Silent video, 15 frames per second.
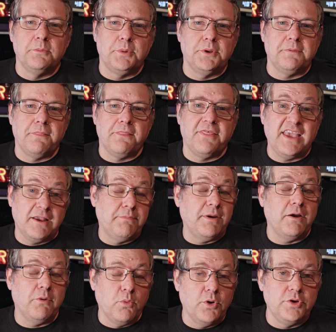But think
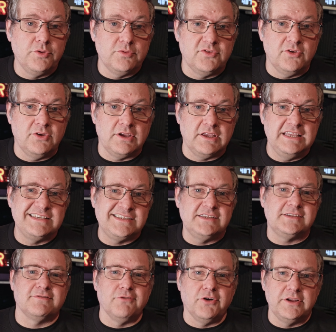about what you're doing. Is
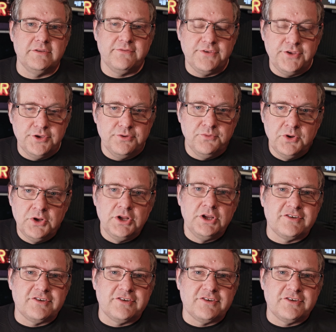this right for you?